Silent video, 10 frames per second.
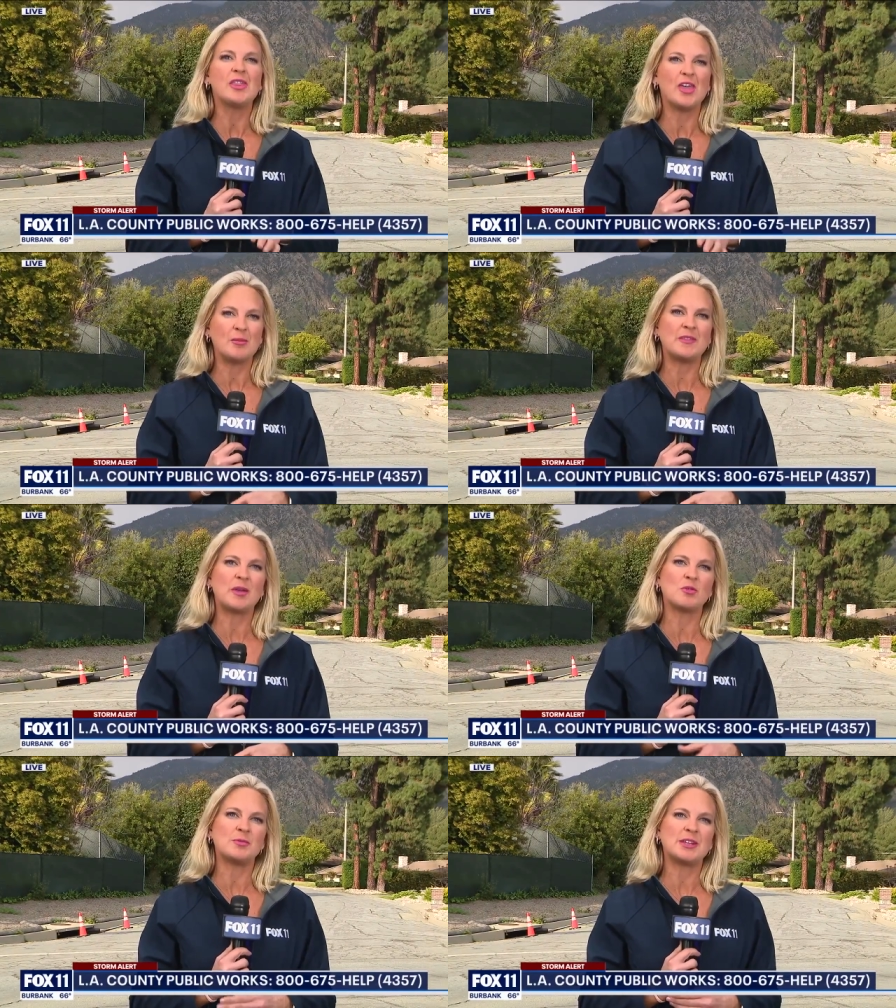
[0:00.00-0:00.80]
them and
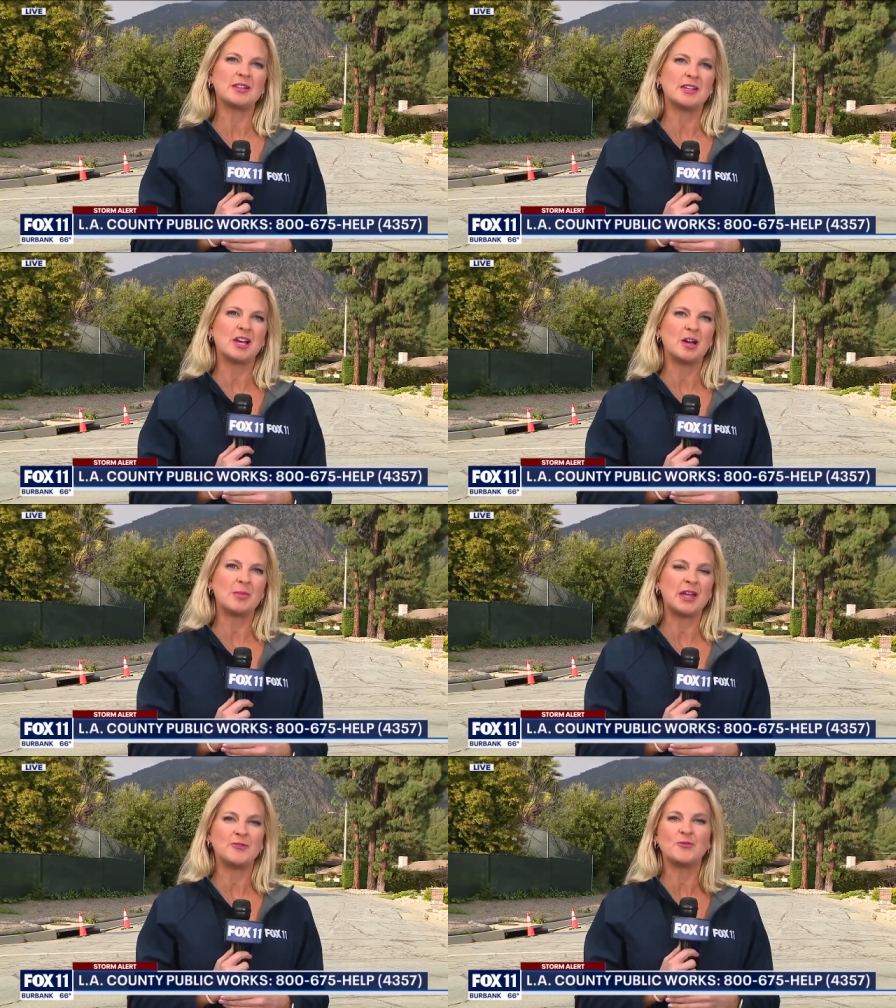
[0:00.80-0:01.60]
they will immediately come
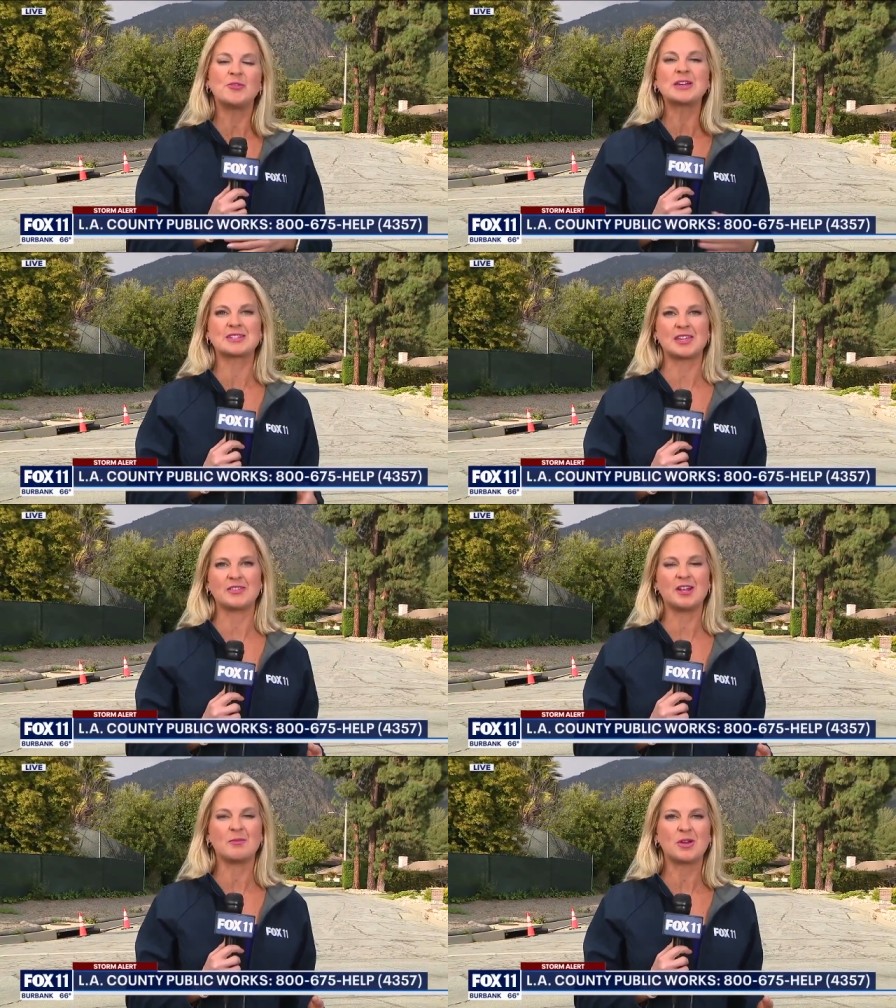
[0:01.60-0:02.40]
and fix it.
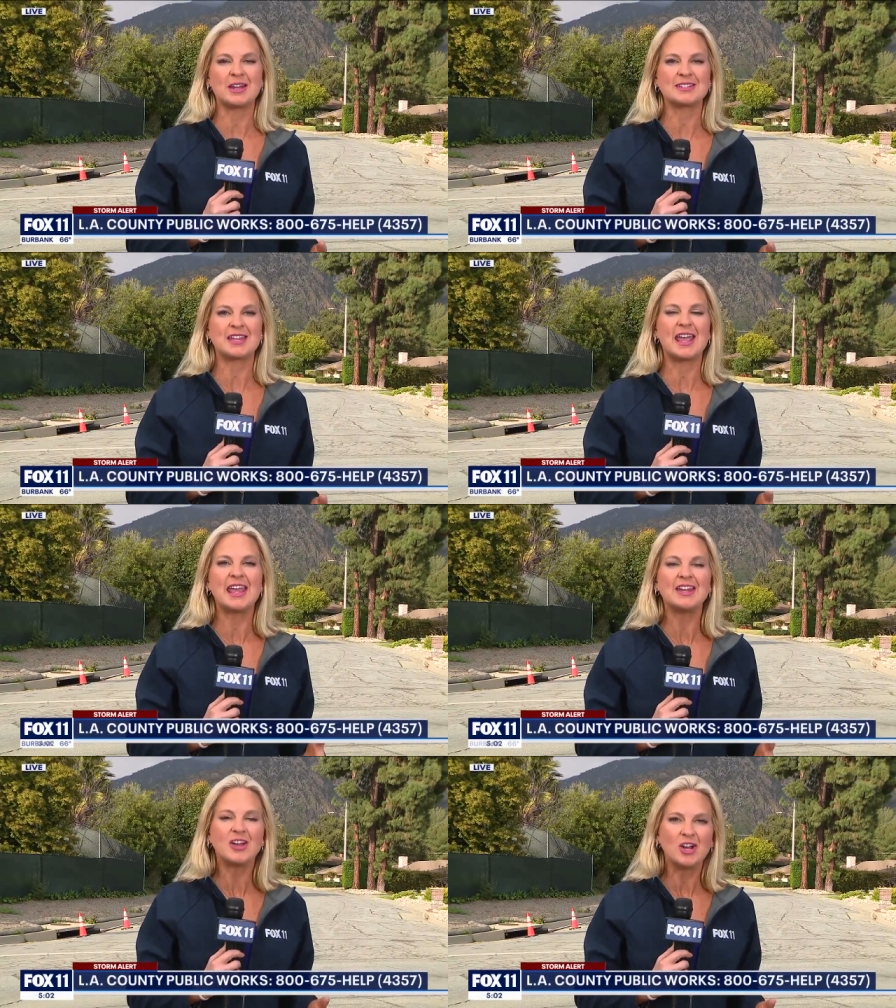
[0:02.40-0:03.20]
The number is
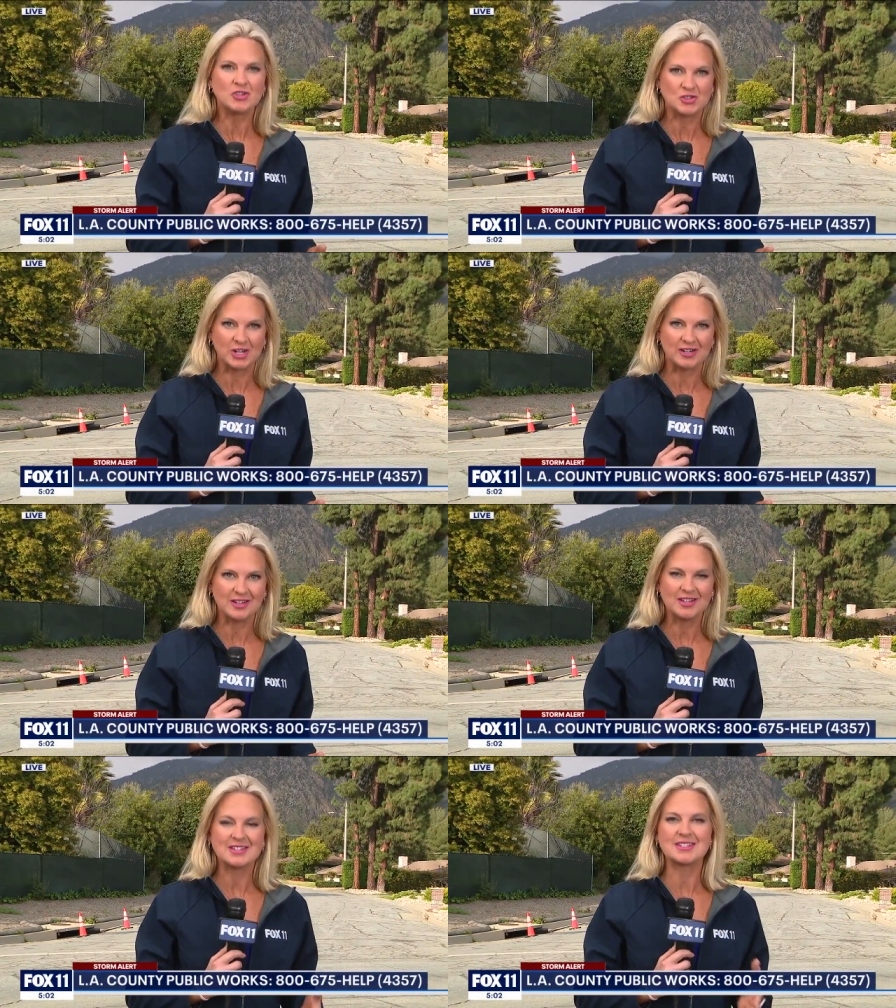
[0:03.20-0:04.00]
800
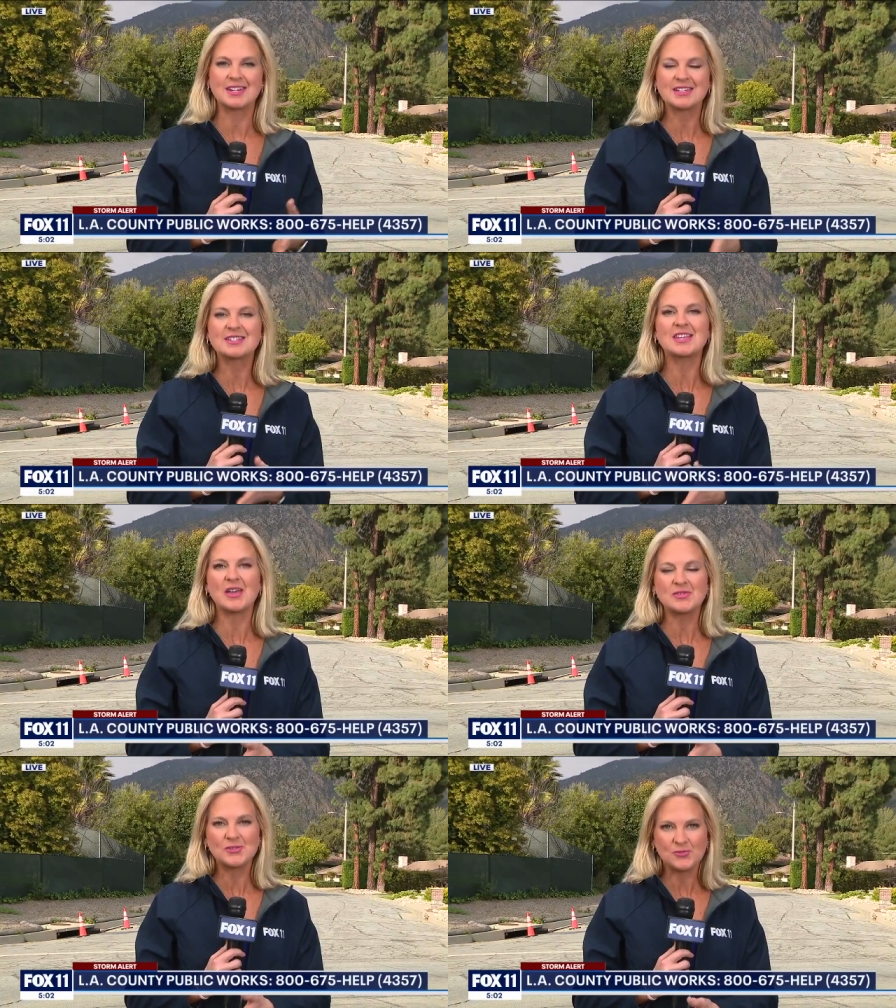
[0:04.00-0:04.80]

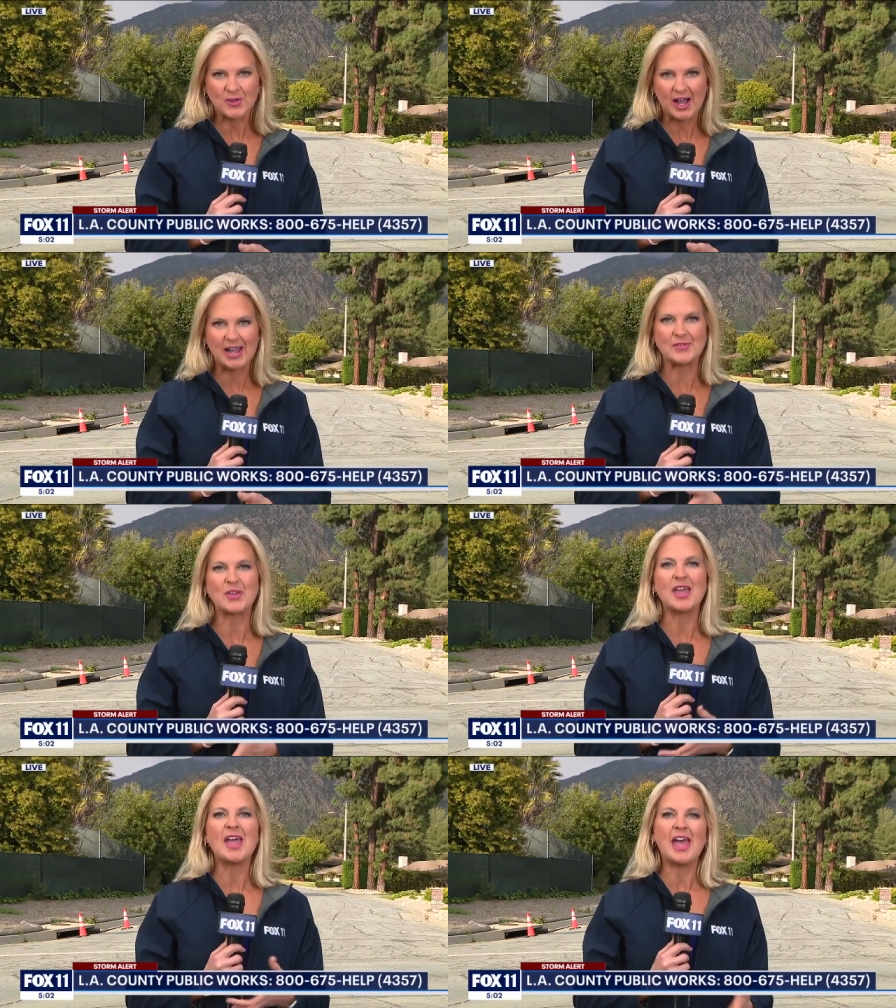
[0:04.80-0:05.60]
675
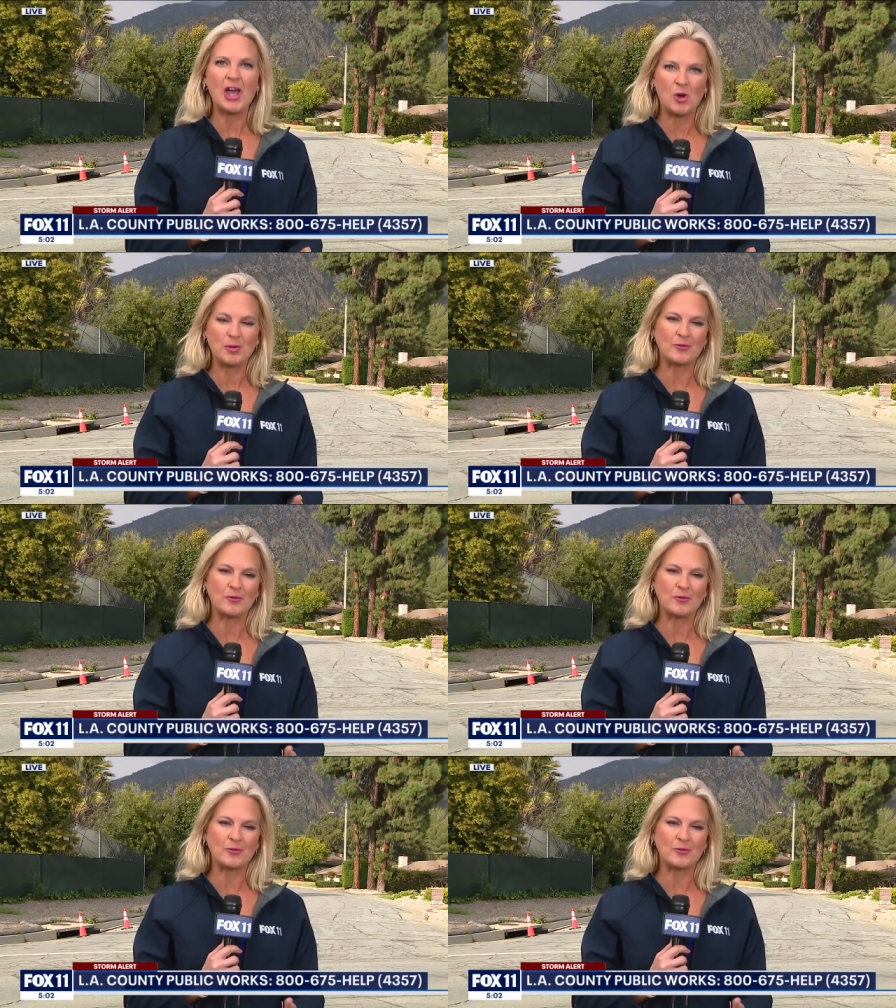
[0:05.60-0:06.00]
help.